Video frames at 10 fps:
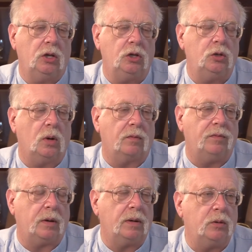You are
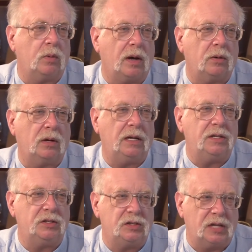very rarely
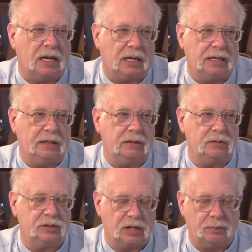selling
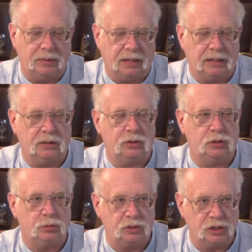something
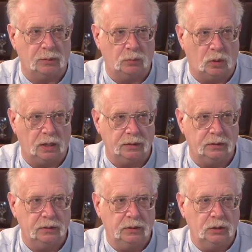to someone
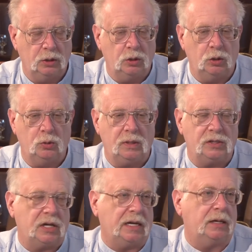who
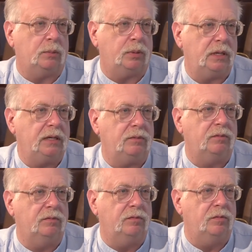is a complete
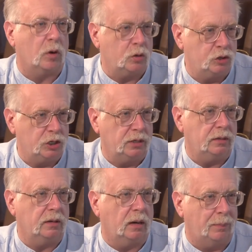
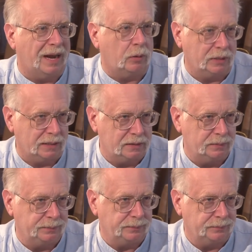virgin about it.
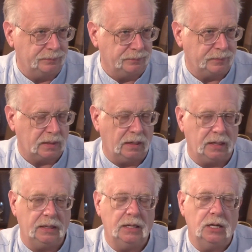
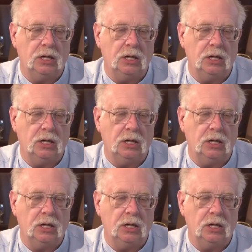Okay?